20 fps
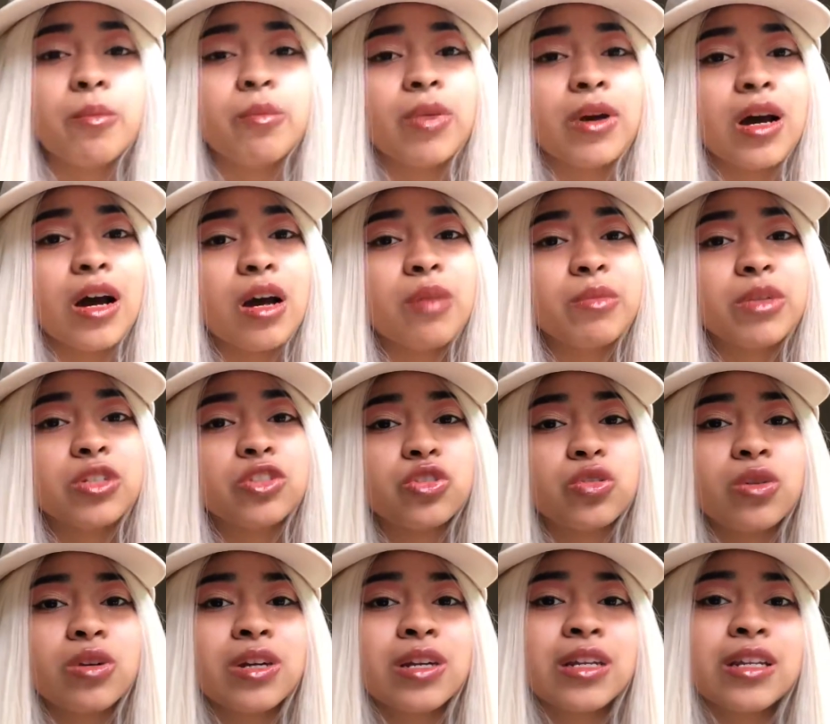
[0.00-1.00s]
But a
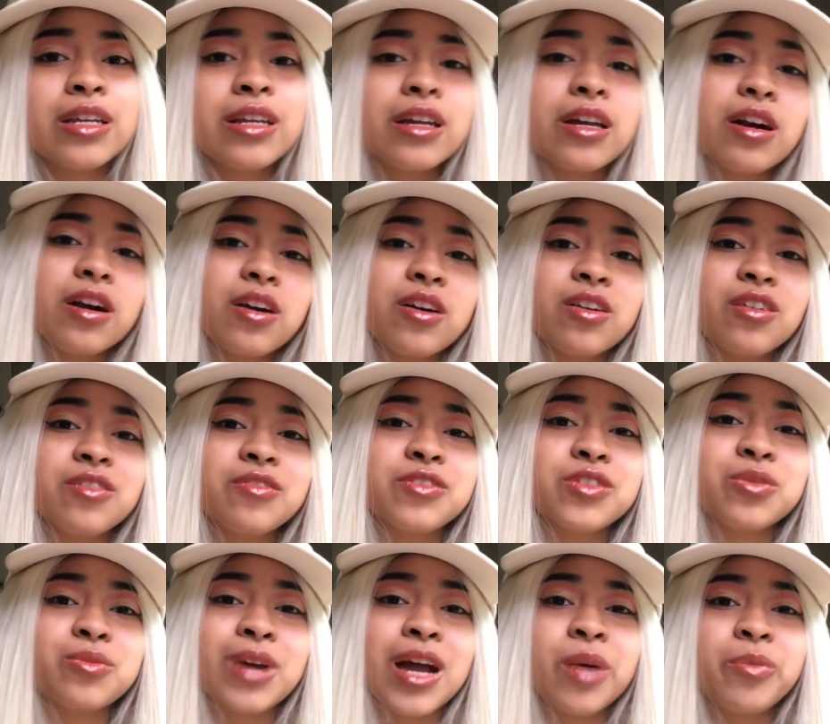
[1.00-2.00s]
majority of
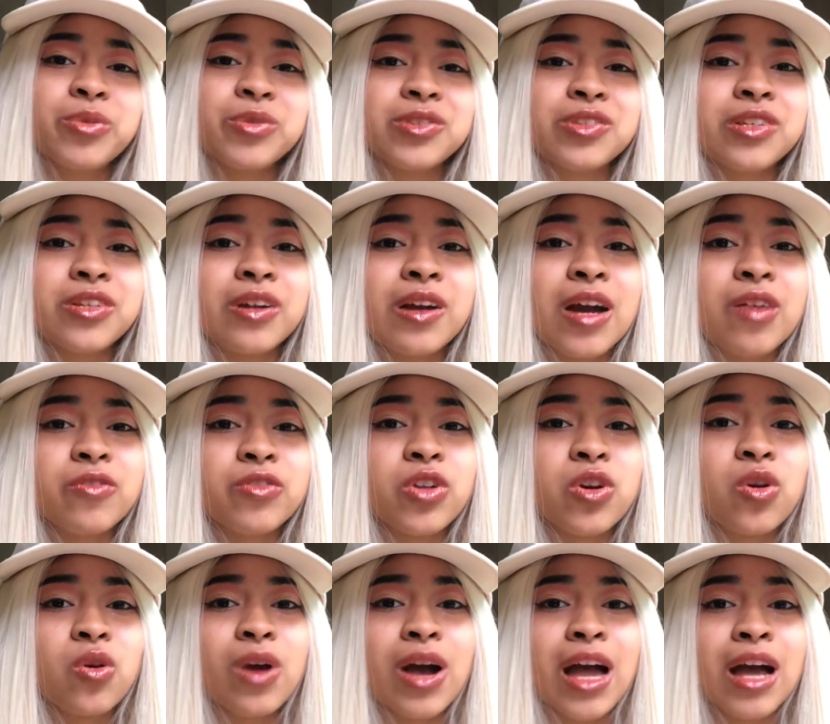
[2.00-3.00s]
the rappers here have
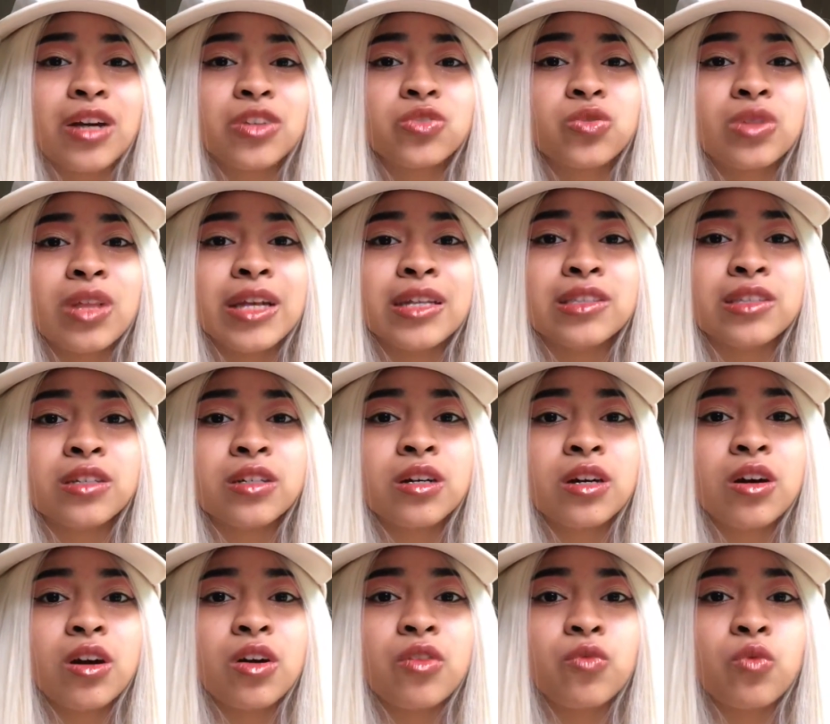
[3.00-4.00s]
no actual idea
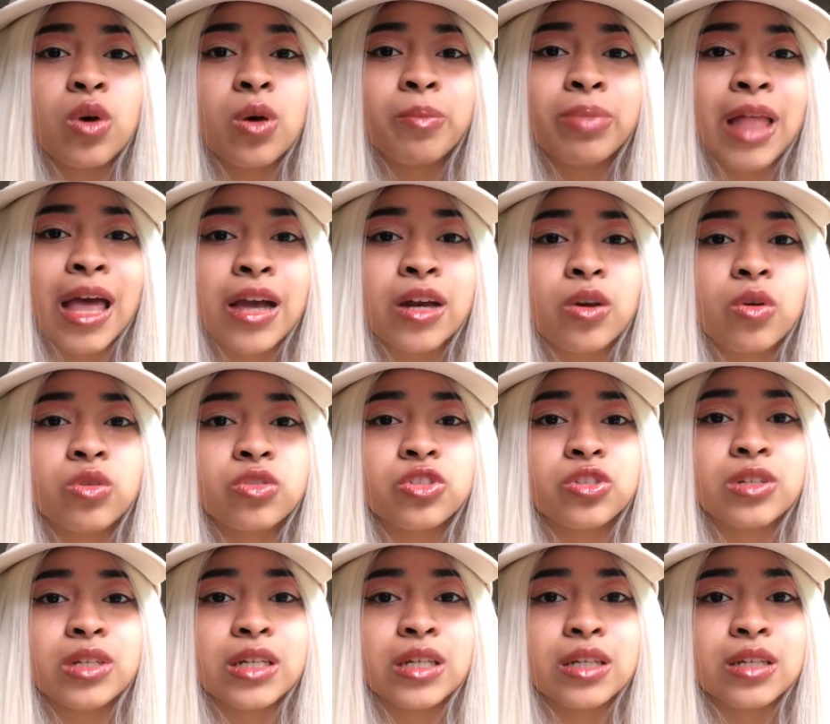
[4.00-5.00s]
of what black
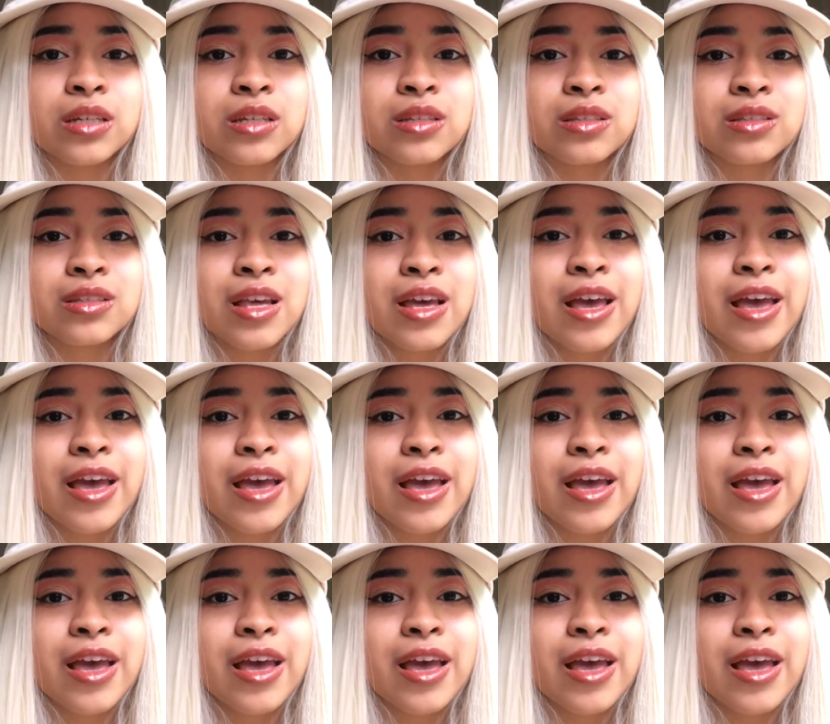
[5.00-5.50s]
culture is.